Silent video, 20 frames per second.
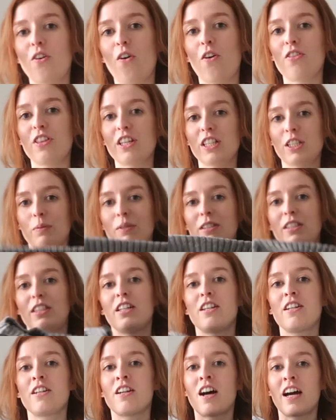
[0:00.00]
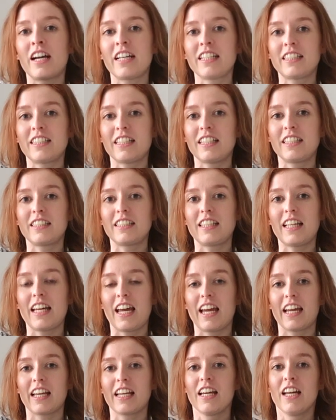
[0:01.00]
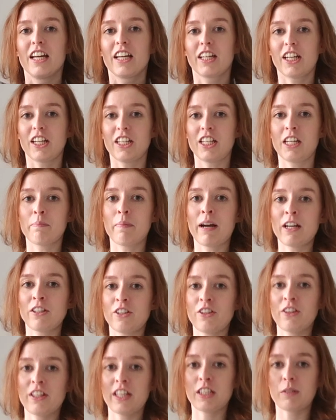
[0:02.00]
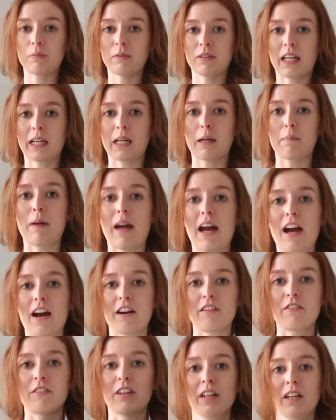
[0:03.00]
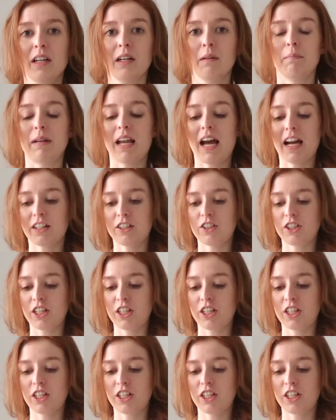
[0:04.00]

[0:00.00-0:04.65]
thought this was the nicest thing. Can you imagine this with like a pair of black